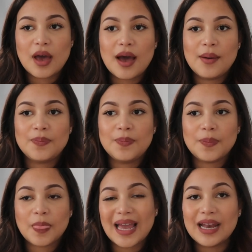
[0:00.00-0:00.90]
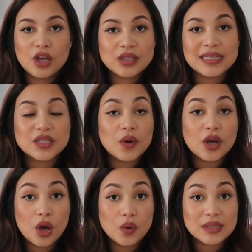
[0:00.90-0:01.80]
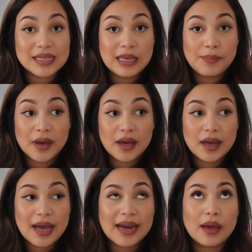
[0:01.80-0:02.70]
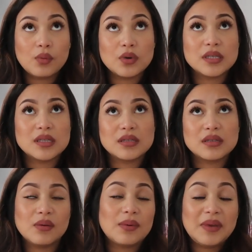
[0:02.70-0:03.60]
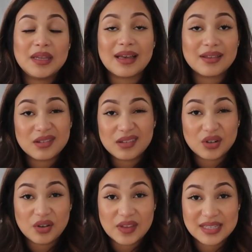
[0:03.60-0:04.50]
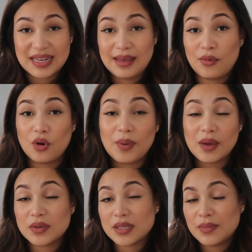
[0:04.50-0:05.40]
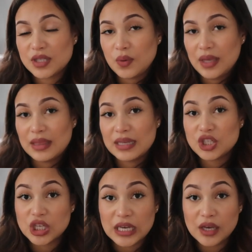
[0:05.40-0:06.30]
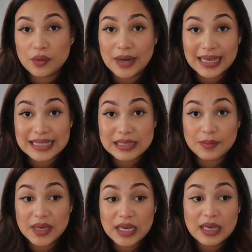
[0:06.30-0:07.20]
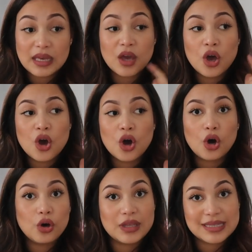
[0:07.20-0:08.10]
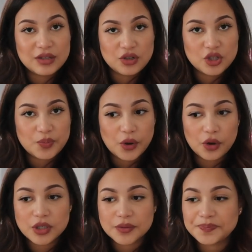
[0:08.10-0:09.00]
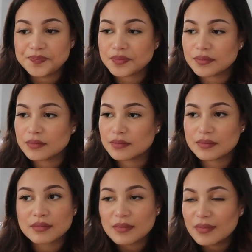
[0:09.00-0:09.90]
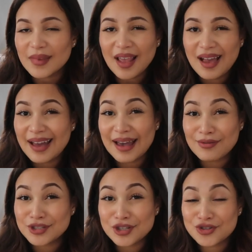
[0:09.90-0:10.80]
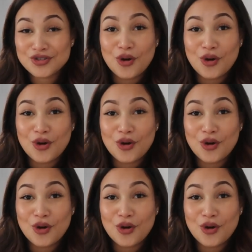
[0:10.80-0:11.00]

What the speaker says: I looked into a co-sleeper, and I don't know if there's any more, but it was in between the Chico next to me or the snooze pod. And I was just